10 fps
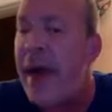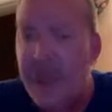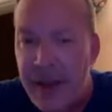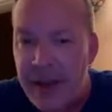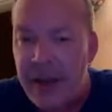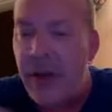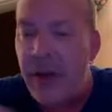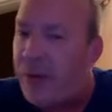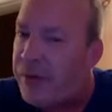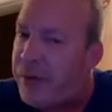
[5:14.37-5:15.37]
you
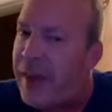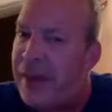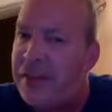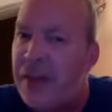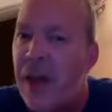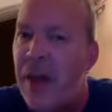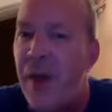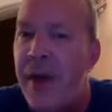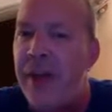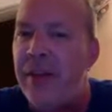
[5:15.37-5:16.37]
know, that's not
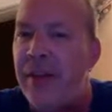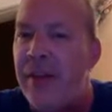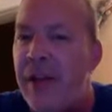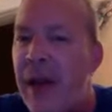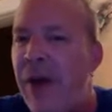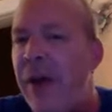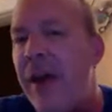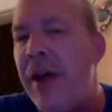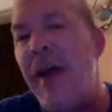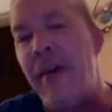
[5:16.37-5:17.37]
quite how
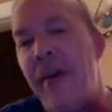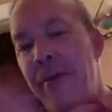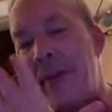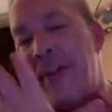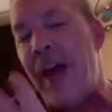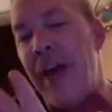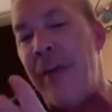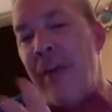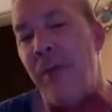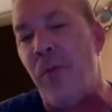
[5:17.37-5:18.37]
the
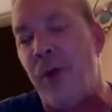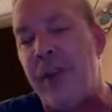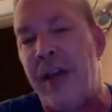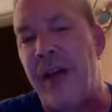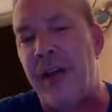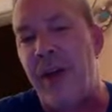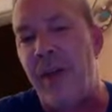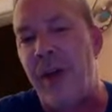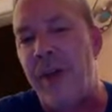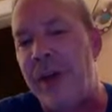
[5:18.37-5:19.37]
timing worked out that
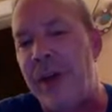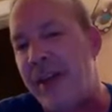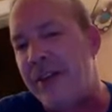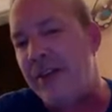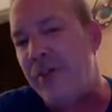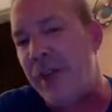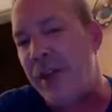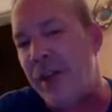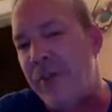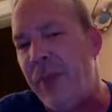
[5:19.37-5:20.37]
way, but that isn't
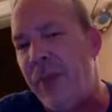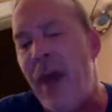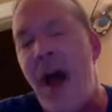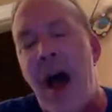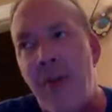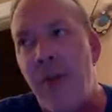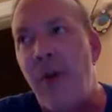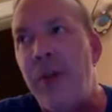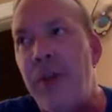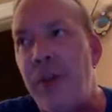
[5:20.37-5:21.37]
really, I
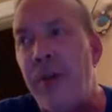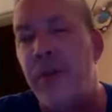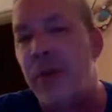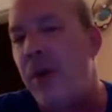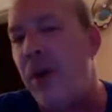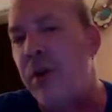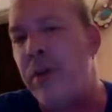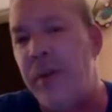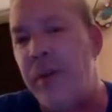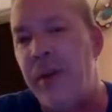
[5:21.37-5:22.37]
wrote them over a longer
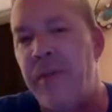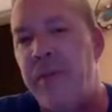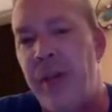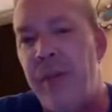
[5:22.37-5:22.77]
period of time.